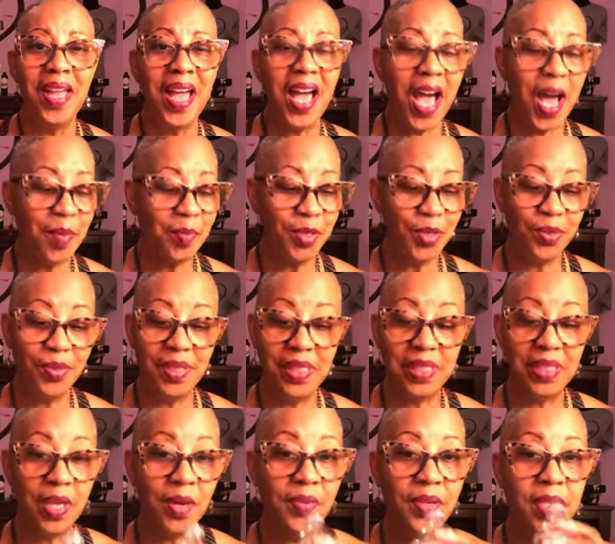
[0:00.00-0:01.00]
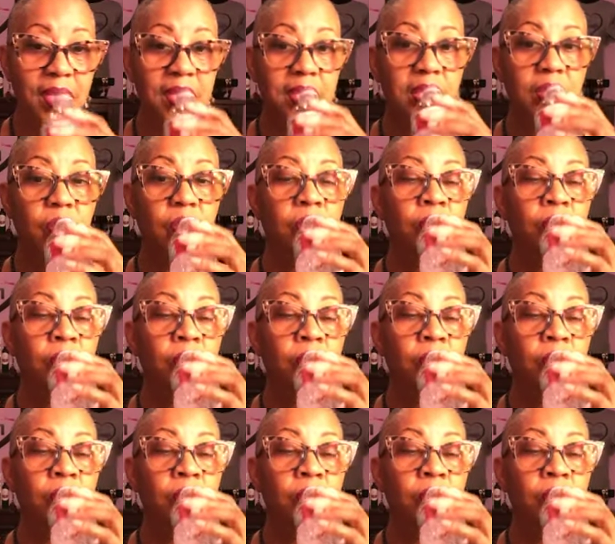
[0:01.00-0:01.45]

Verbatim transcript: I'm doing so good.